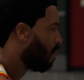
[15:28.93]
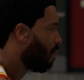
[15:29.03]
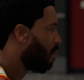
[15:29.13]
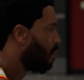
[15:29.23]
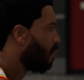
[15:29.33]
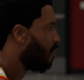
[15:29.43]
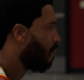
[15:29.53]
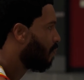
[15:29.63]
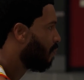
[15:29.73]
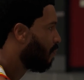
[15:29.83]

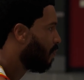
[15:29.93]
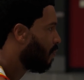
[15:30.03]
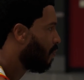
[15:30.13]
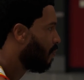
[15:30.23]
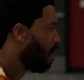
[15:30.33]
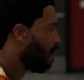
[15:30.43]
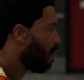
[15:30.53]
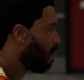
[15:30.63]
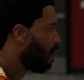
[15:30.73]
(silence)